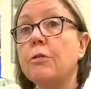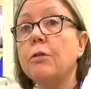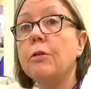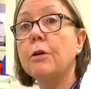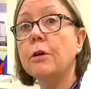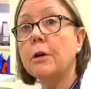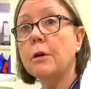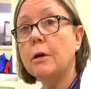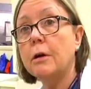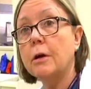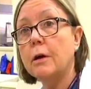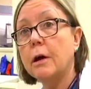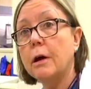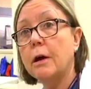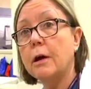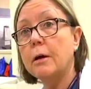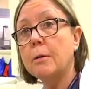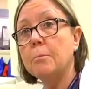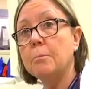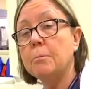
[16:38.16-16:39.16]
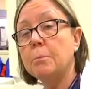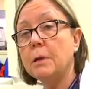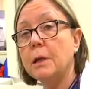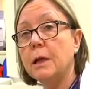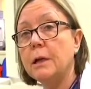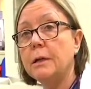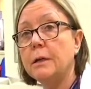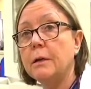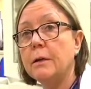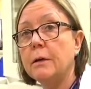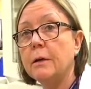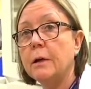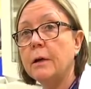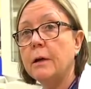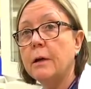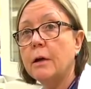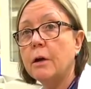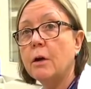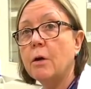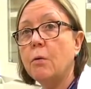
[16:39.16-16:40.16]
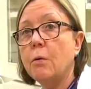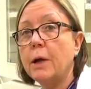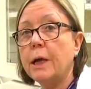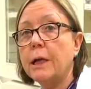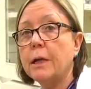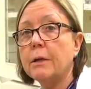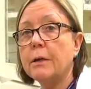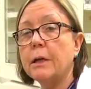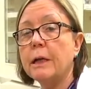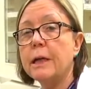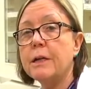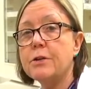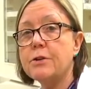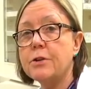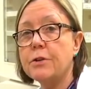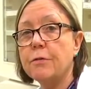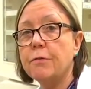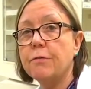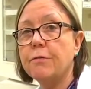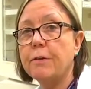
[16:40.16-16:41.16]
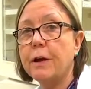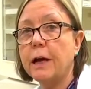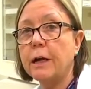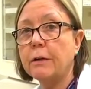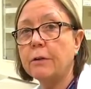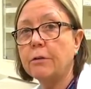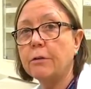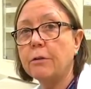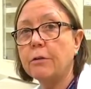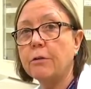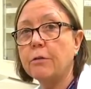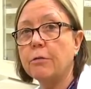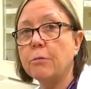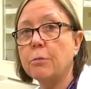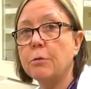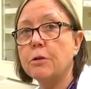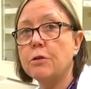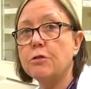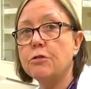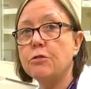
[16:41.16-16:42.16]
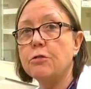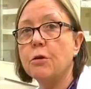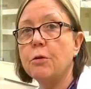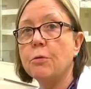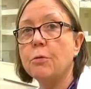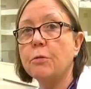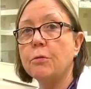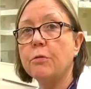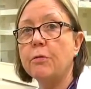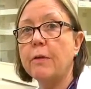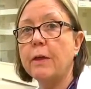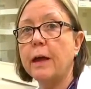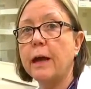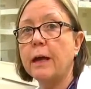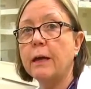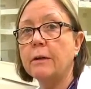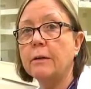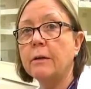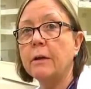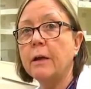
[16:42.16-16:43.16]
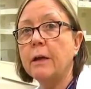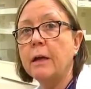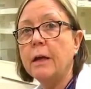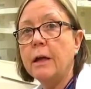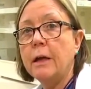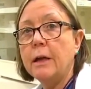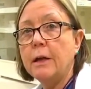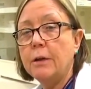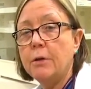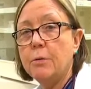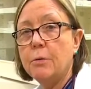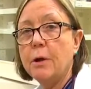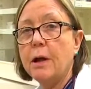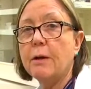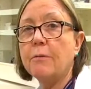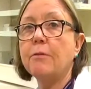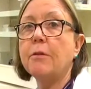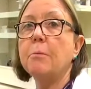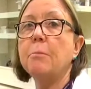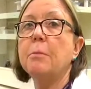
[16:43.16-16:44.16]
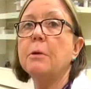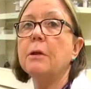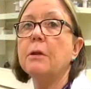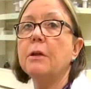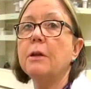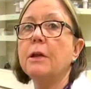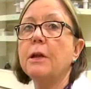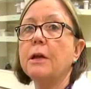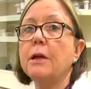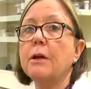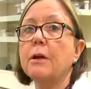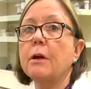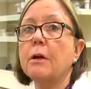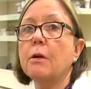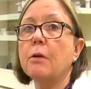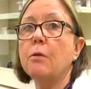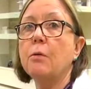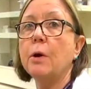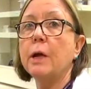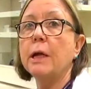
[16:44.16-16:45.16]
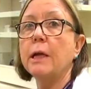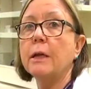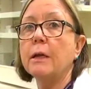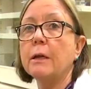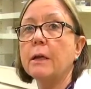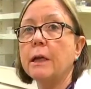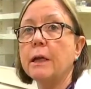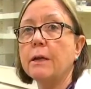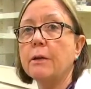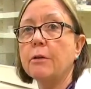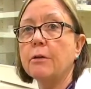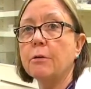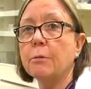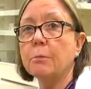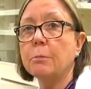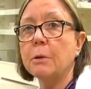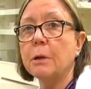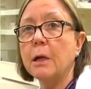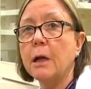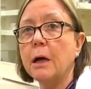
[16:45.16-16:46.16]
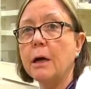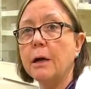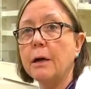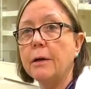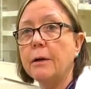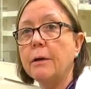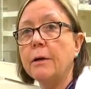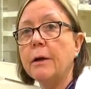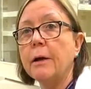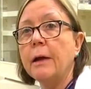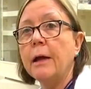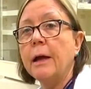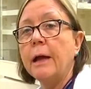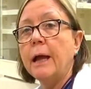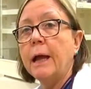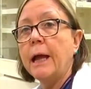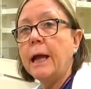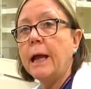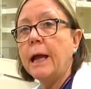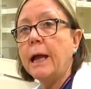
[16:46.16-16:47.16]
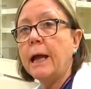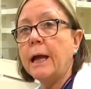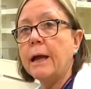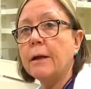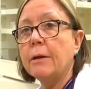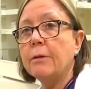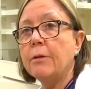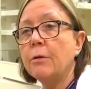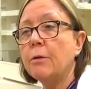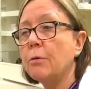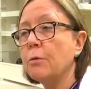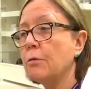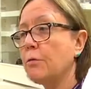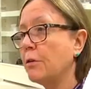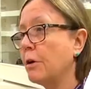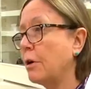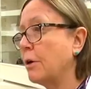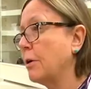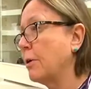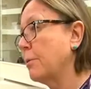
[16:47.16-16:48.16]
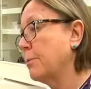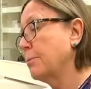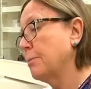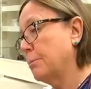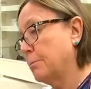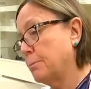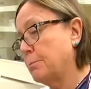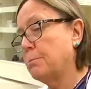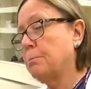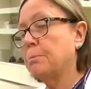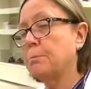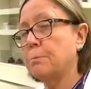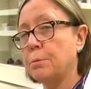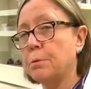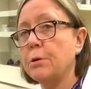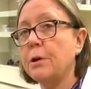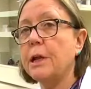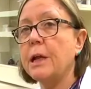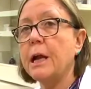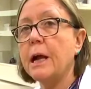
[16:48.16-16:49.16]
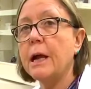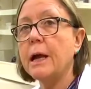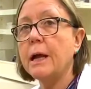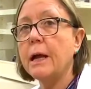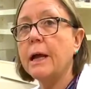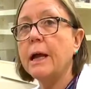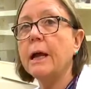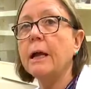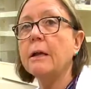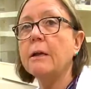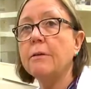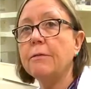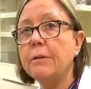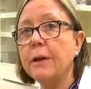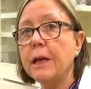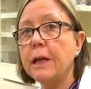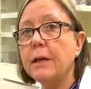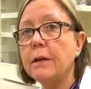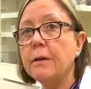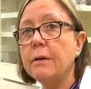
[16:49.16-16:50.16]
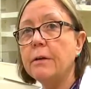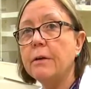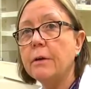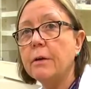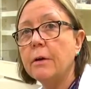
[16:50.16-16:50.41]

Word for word: took uh, blood coagulation factors, which shows that you have the ability to coagulate your blood, and those are pretty elevated.